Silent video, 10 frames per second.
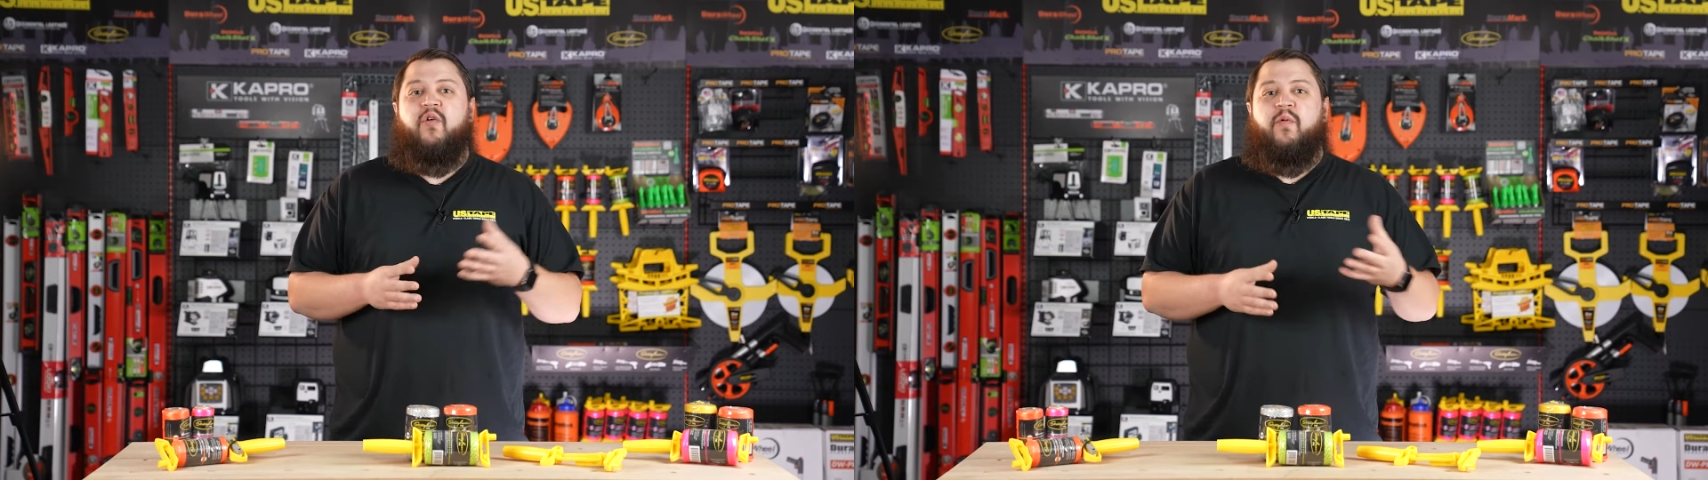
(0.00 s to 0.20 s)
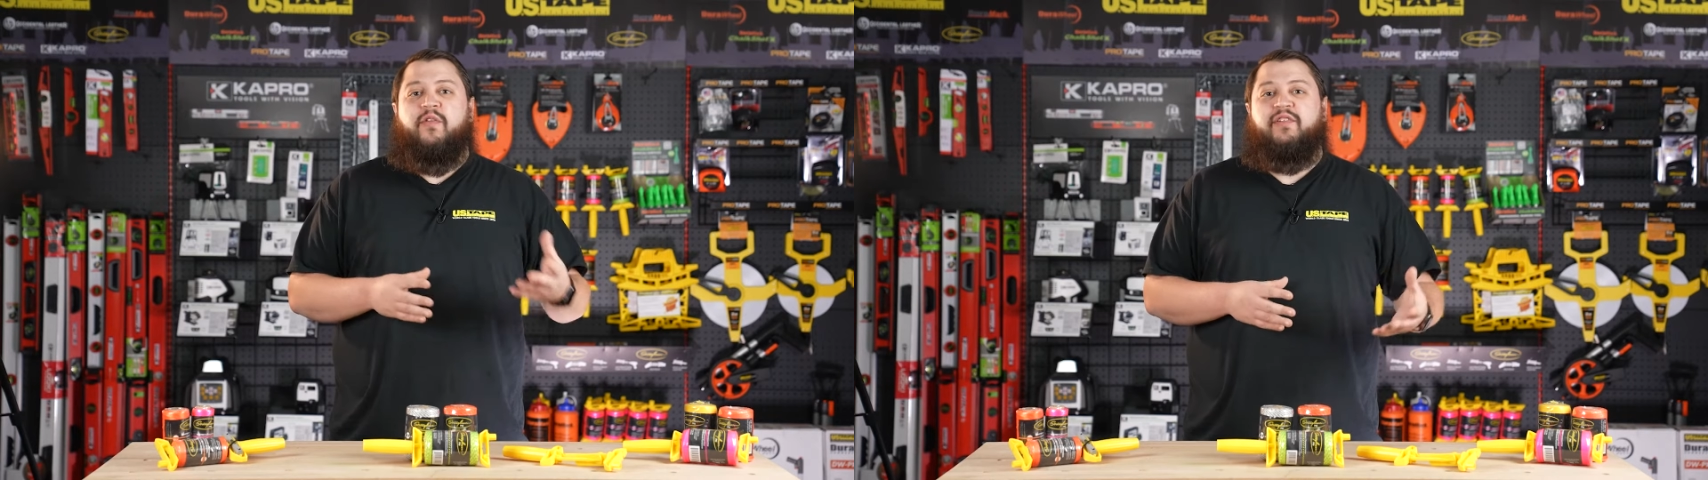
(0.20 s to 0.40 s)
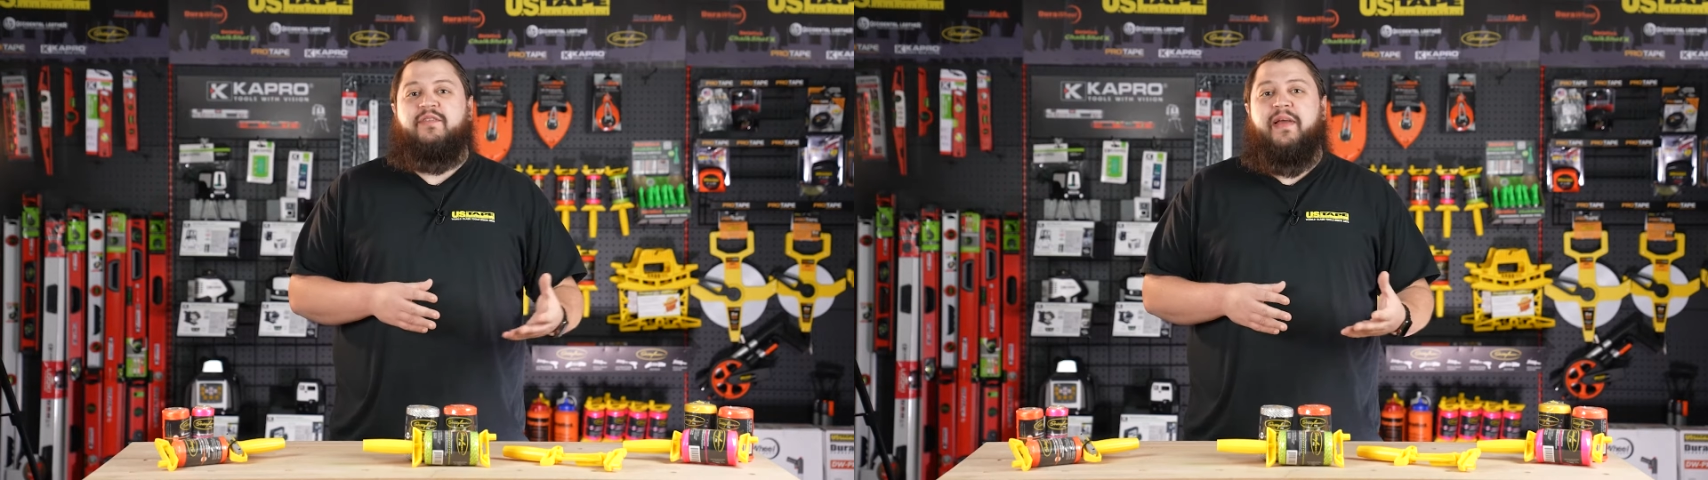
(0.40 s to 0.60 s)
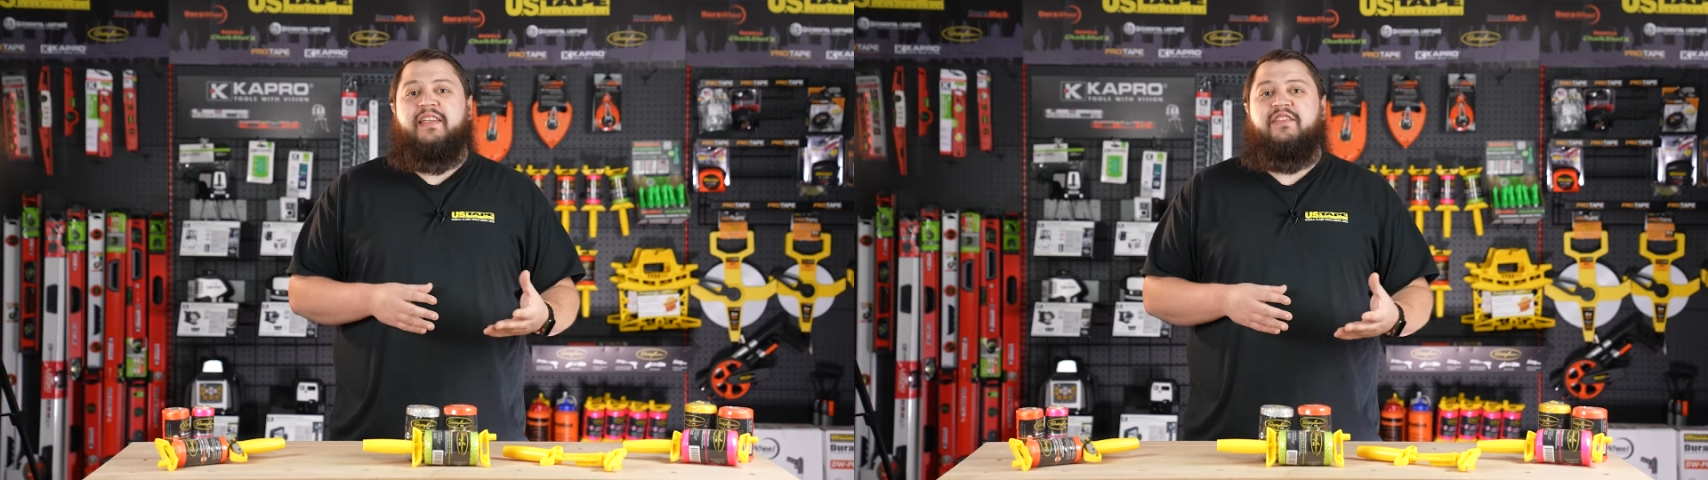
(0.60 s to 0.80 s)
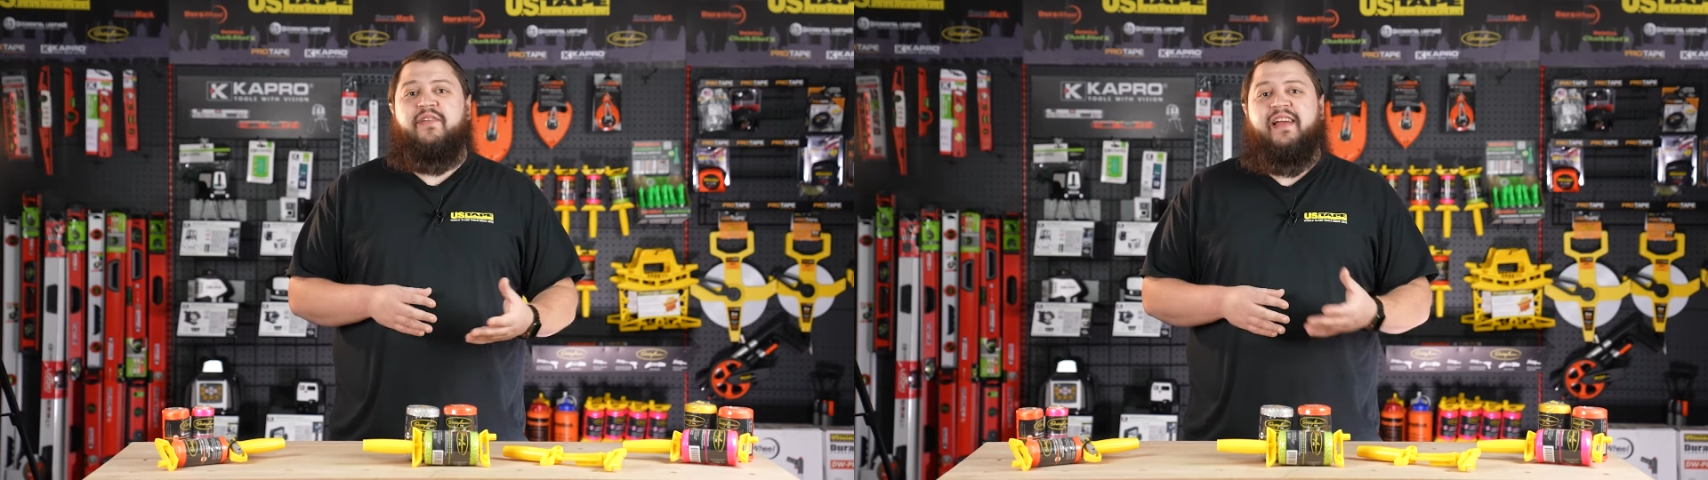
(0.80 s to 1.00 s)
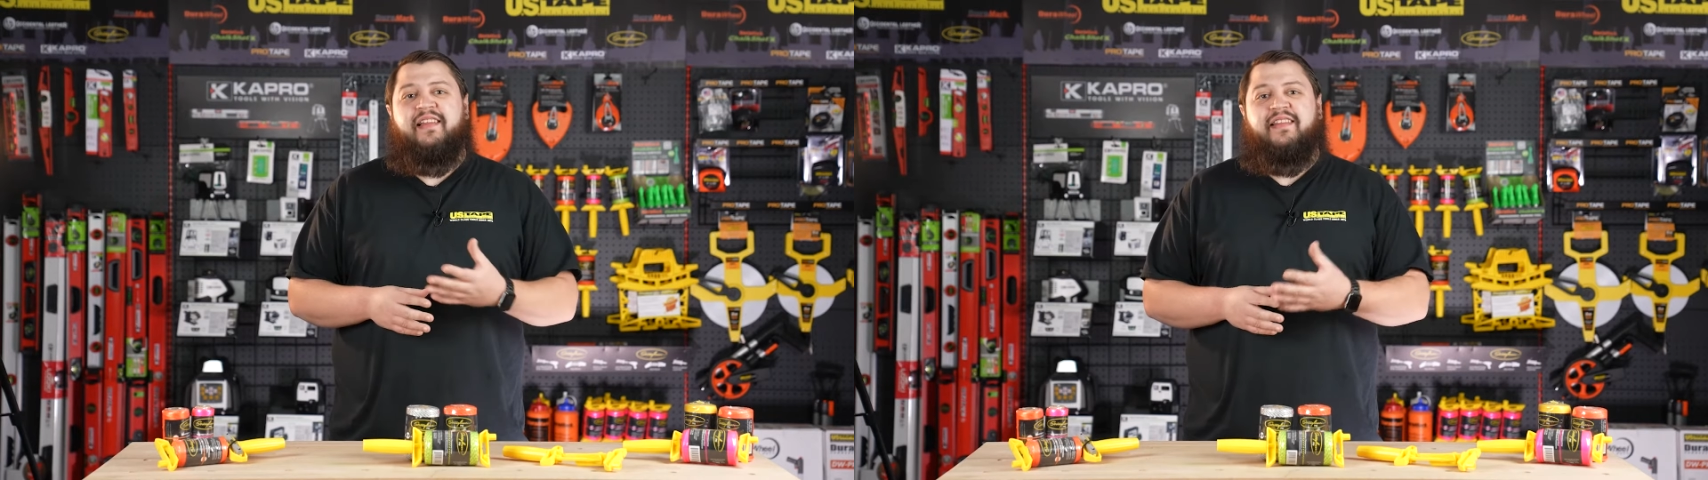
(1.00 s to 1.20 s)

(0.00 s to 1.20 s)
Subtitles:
whether it's masonry,